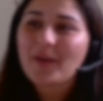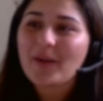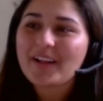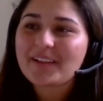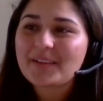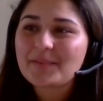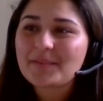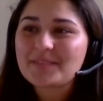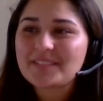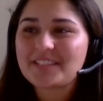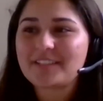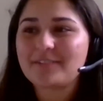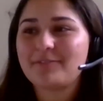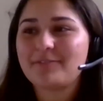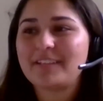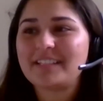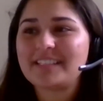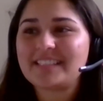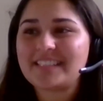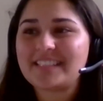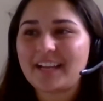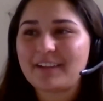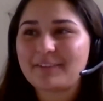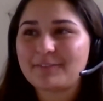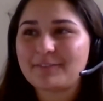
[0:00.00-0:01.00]
Welcome to the
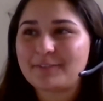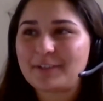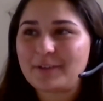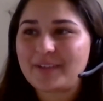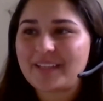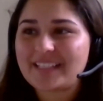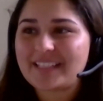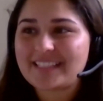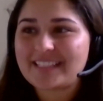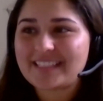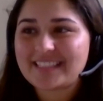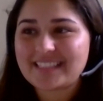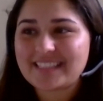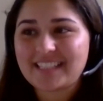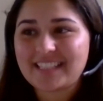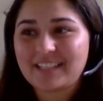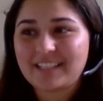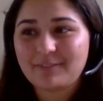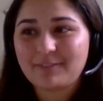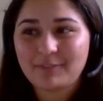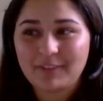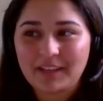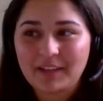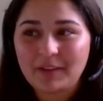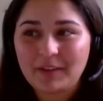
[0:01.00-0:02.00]
Fintech Focus
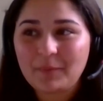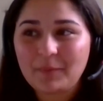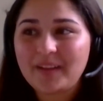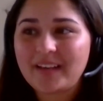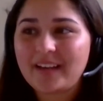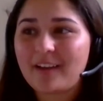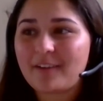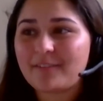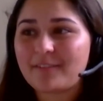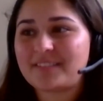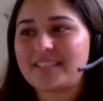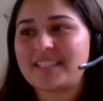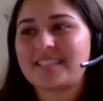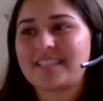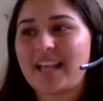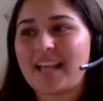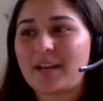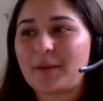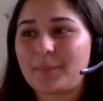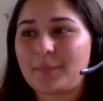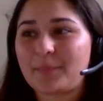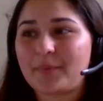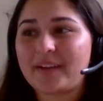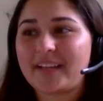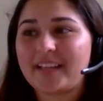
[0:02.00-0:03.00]
TV. We love to
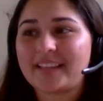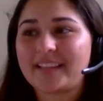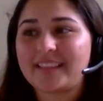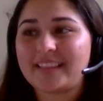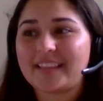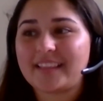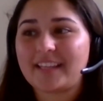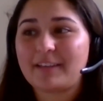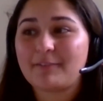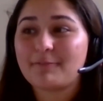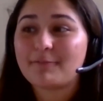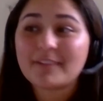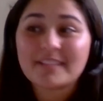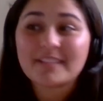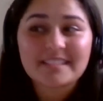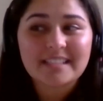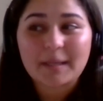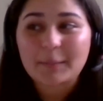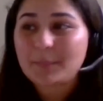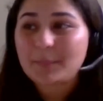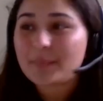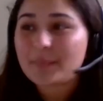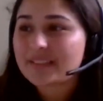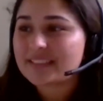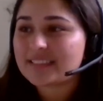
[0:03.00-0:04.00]
celebrate the
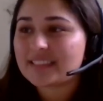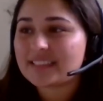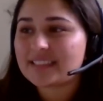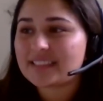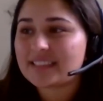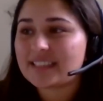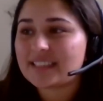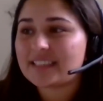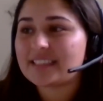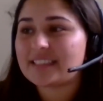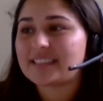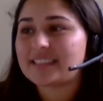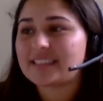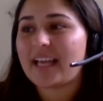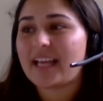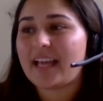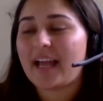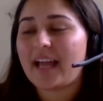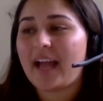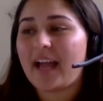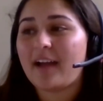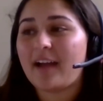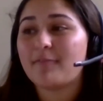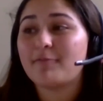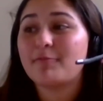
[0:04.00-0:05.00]
fintech businesses that
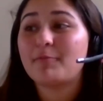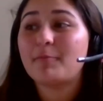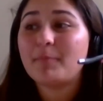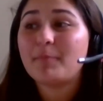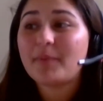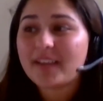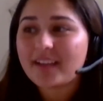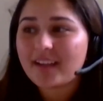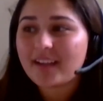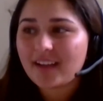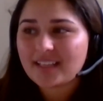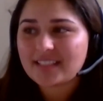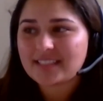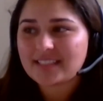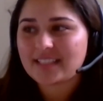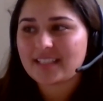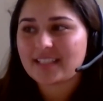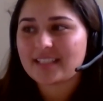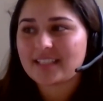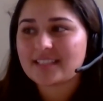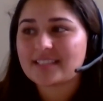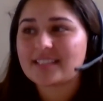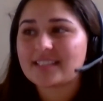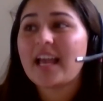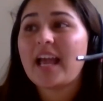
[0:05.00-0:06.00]
have big
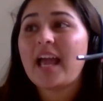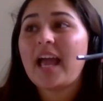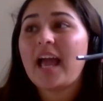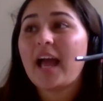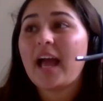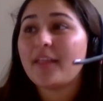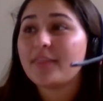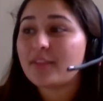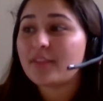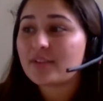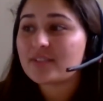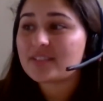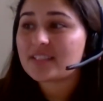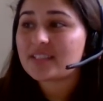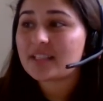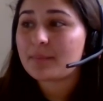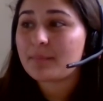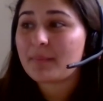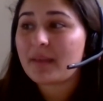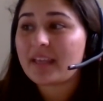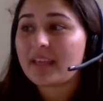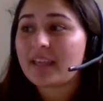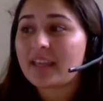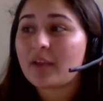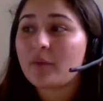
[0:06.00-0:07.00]
ideas and those that are
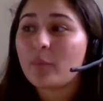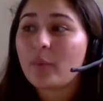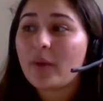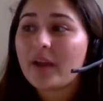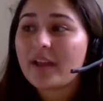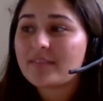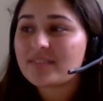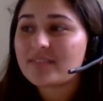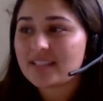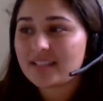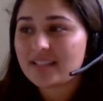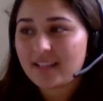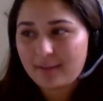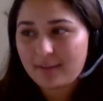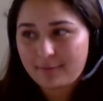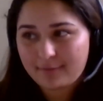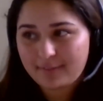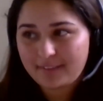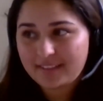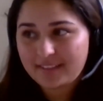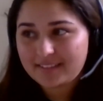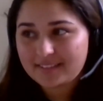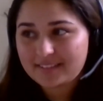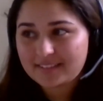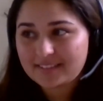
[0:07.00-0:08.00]
making waves in their
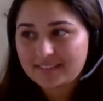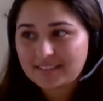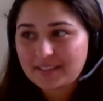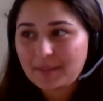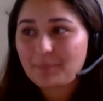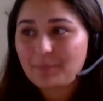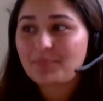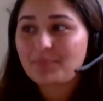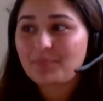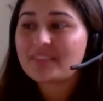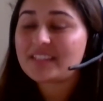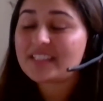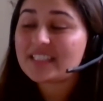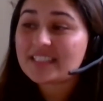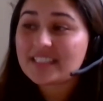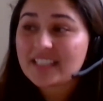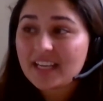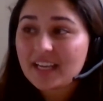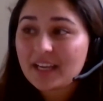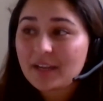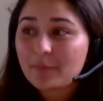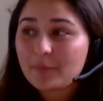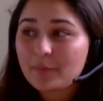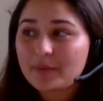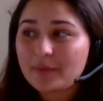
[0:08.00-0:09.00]
field.
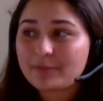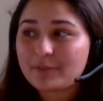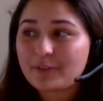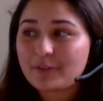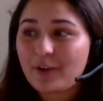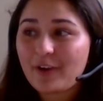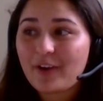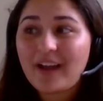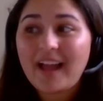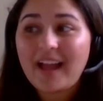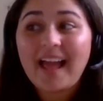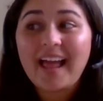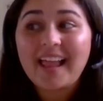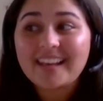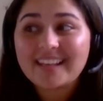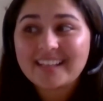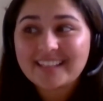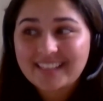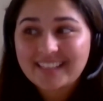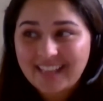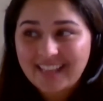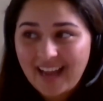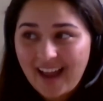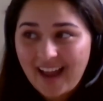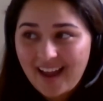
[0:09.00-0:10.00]
Today, we've got
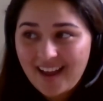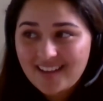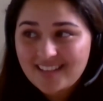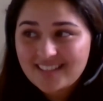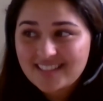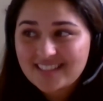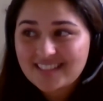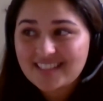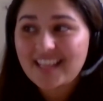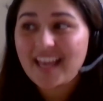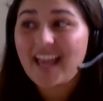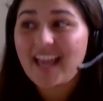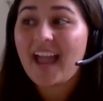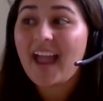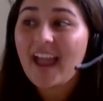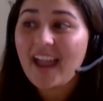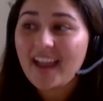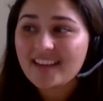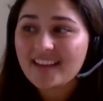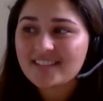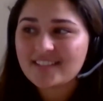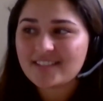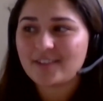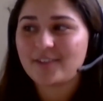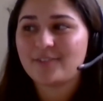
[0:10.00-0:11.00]
Helen Cass, the
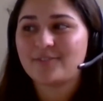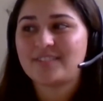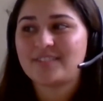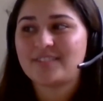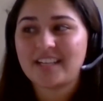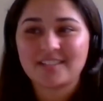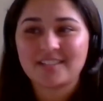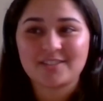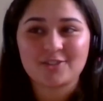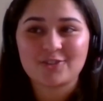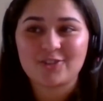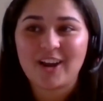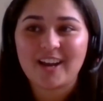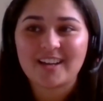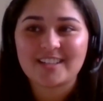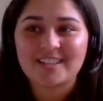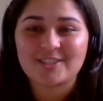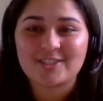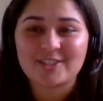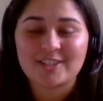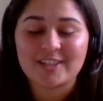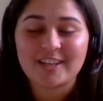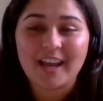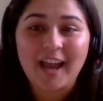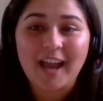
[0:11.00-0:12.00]
head of test
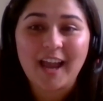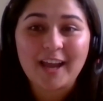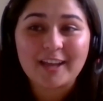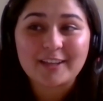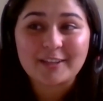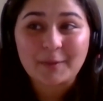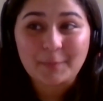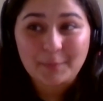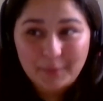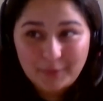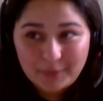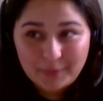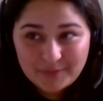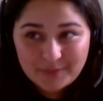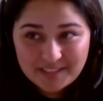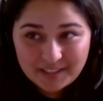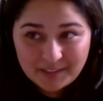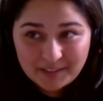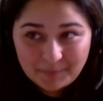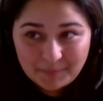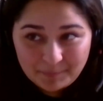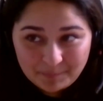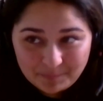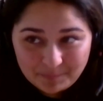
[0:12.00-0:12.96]
strategy at Yobota.